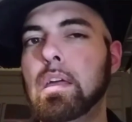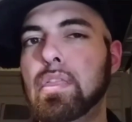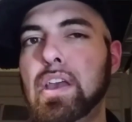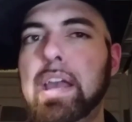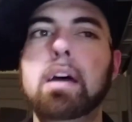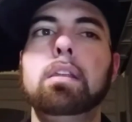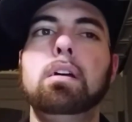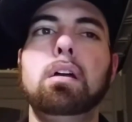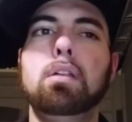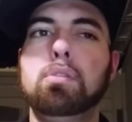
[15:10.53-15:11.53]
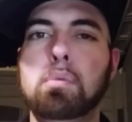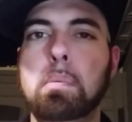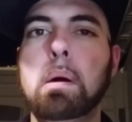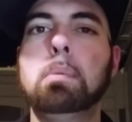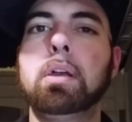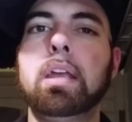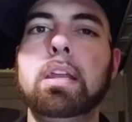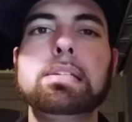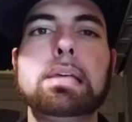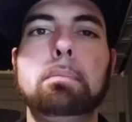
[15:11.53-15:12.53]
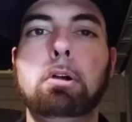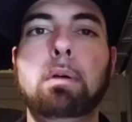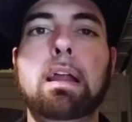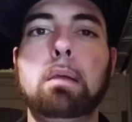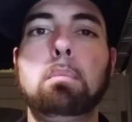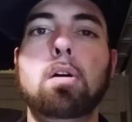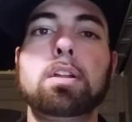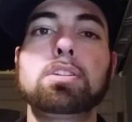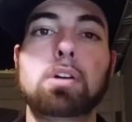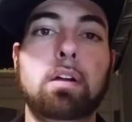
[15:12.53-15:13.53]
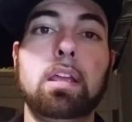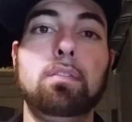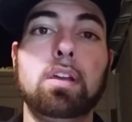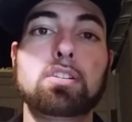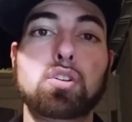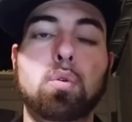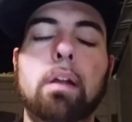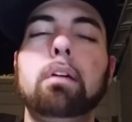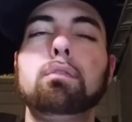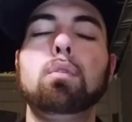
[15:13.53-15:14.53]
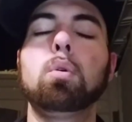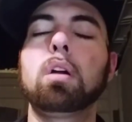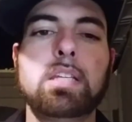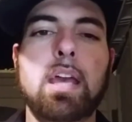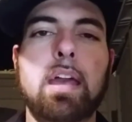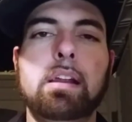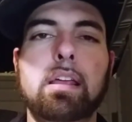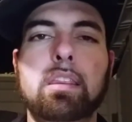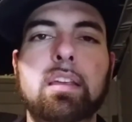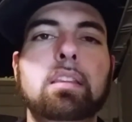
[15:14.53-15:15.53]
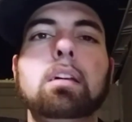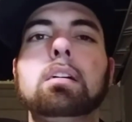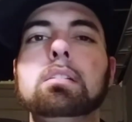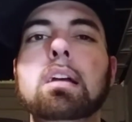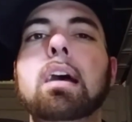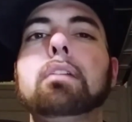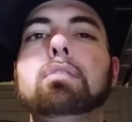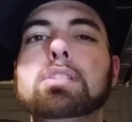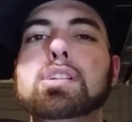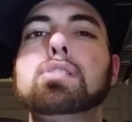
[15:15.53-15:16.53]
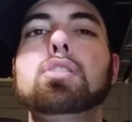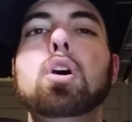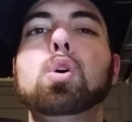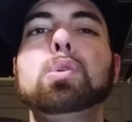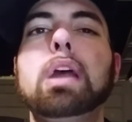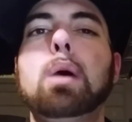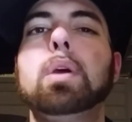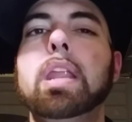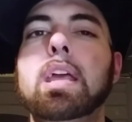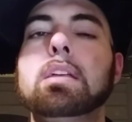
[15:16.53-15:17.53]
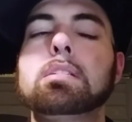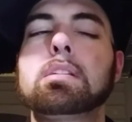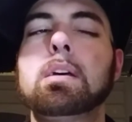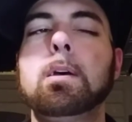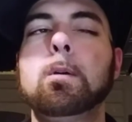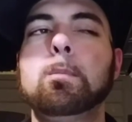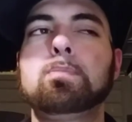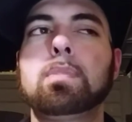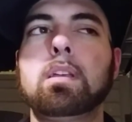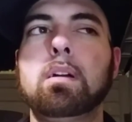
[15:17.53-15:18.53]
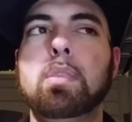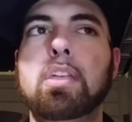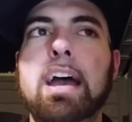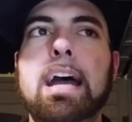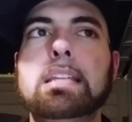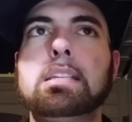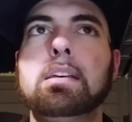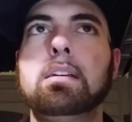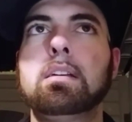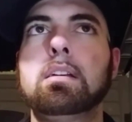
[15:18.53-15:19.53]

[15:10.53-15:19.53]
than the Republican and Democratic parties are giving us credit for. And I think that a lot of us know nowadays that